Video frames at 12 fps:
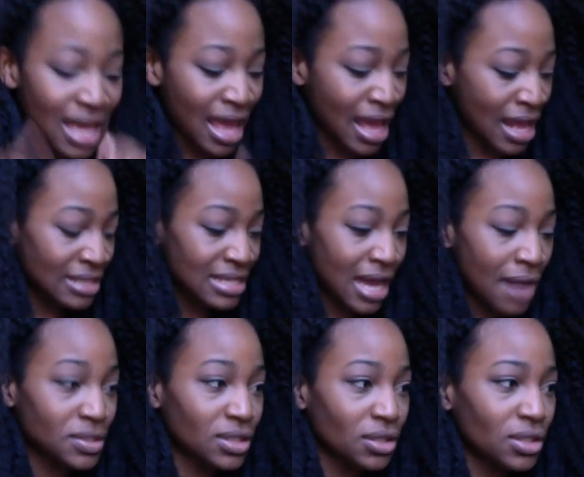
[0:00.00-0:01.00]
And I
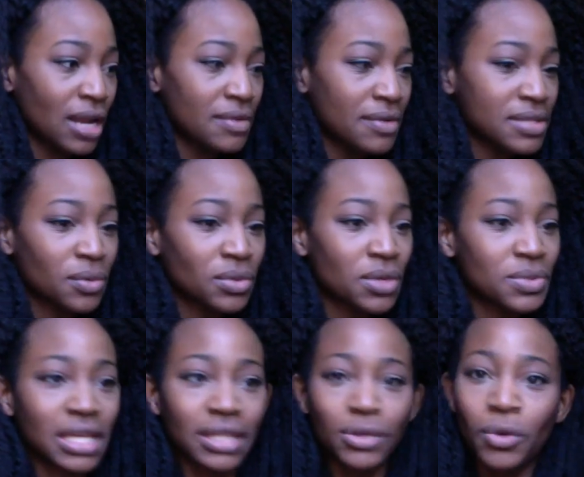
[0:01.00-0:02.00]
was looking, and I was like, there was
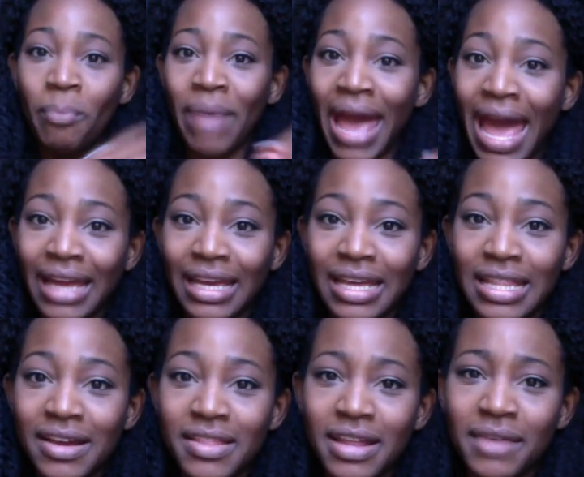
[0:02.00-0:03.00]
like a little bag in
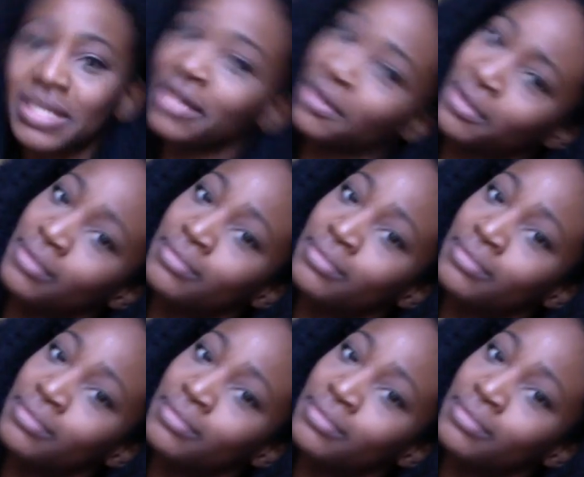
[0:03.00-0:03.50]
there that I was like,